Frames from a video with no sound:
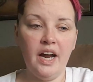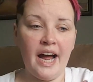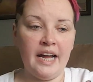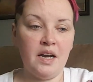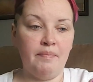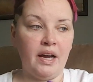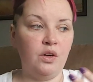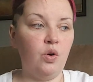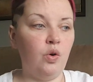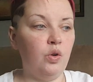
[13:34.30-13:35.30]
and my
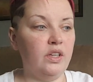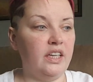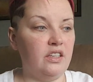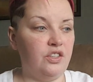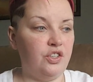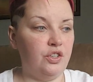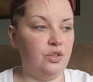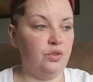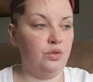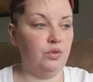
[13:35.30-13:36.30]
goal is
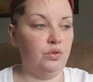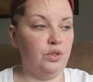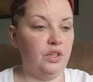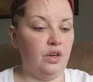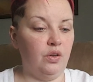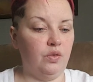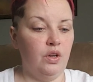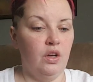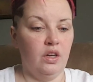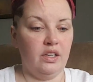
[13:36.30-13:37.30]
to, you know,
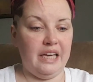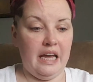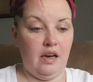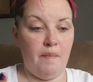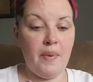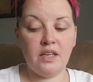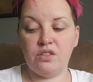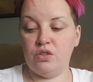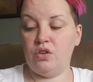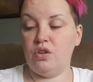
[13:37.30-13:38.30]
gain
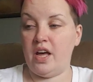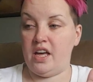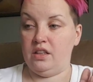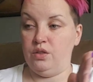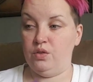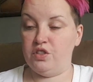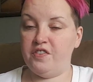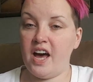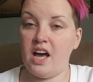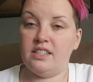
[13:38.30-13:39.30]
muscle and lose
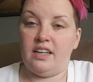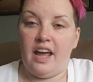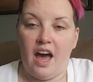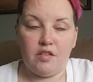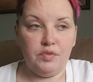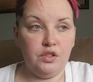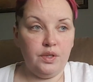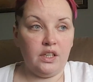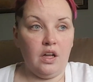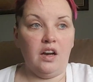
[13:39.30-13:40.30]
fat, and I have been
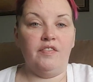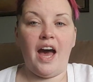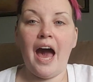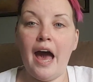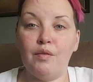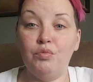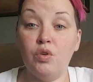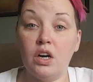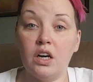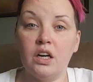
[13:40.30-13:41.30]
doing a lot of ab
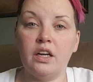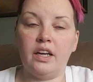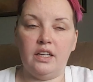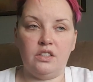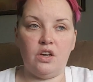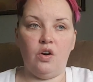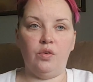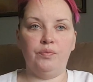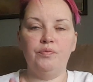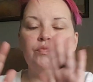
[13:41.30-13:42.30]
work, and
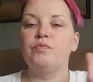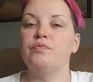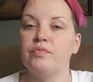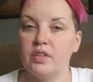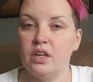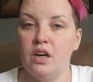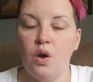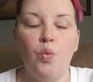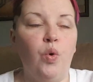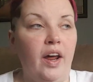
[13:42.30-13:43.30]
so
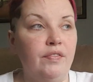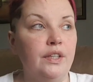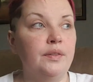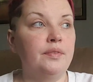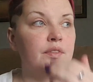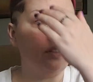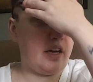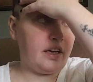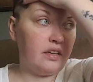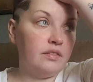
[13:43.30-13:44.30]
whatever. It was
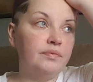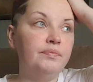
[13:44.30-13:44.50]
like,